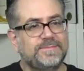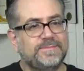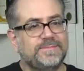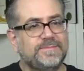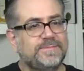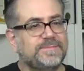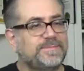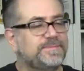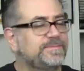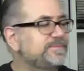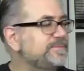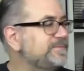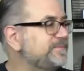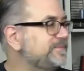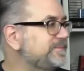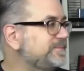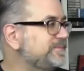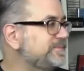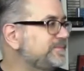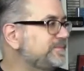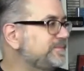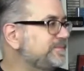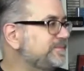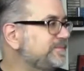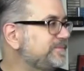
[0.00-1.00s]

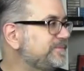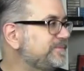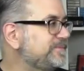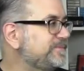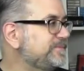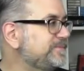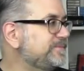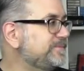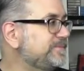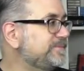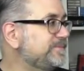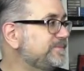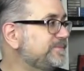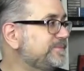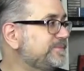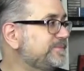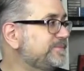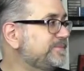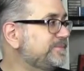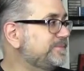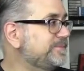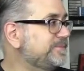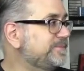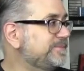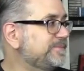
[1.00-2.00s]

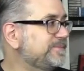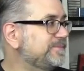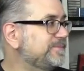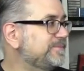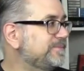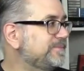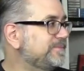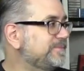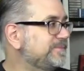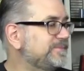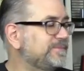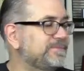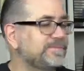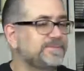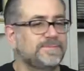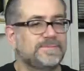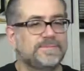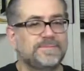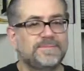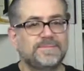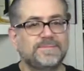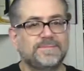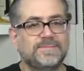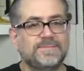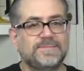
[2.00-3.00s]

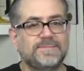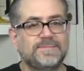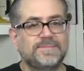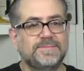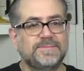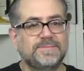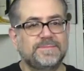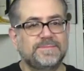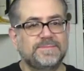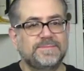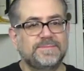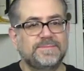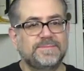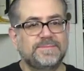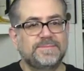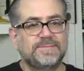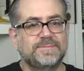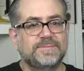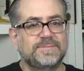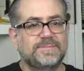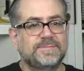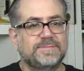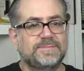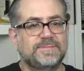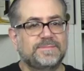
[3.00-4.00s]

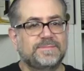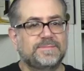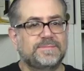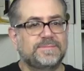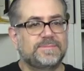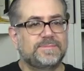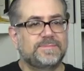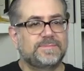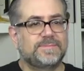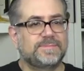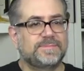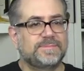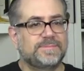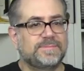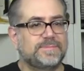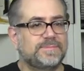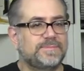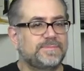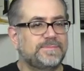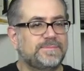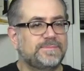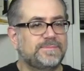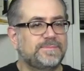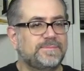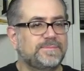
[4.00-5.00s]

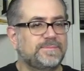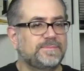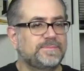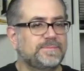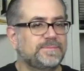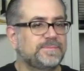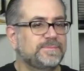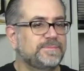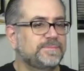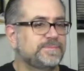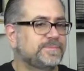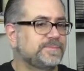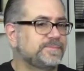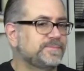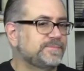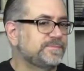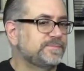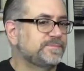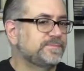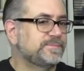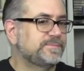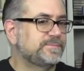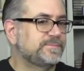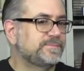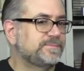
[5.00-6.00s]

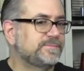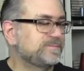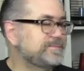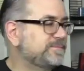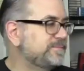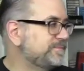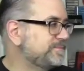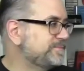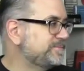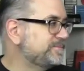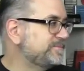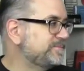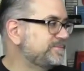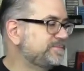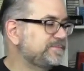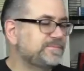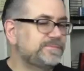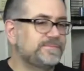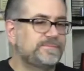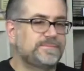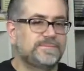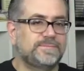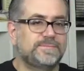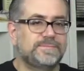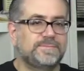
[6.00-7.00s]

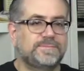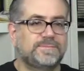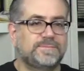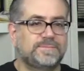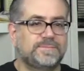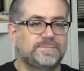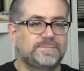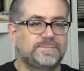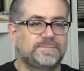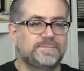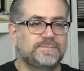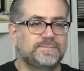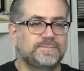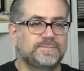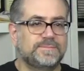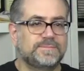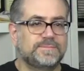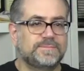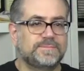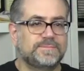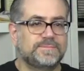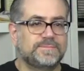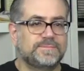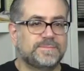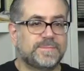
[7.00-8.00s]
[no speech]